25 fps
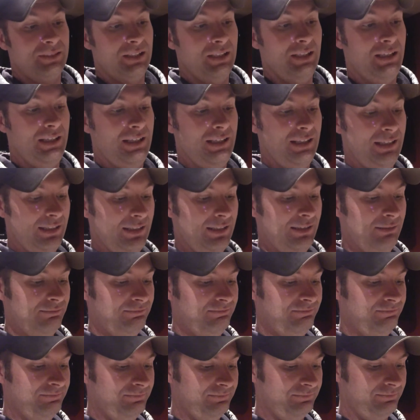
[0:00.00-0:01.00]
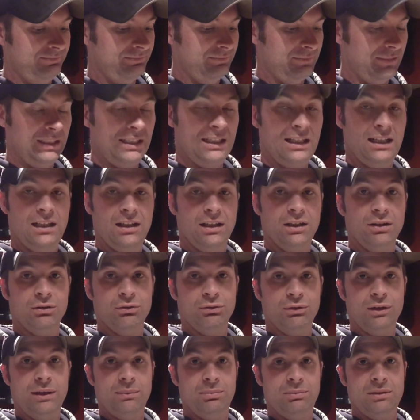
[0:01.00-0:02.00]
I got a little
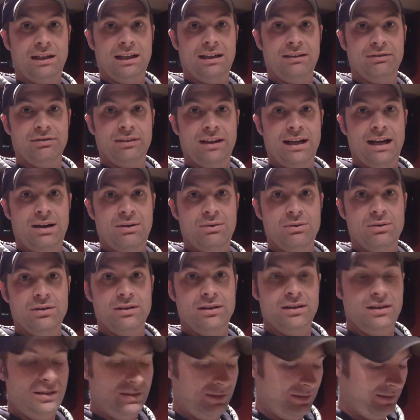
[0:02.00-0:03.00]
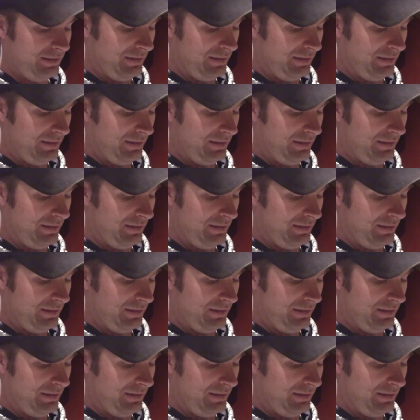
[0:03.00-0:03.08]
ripped off that one.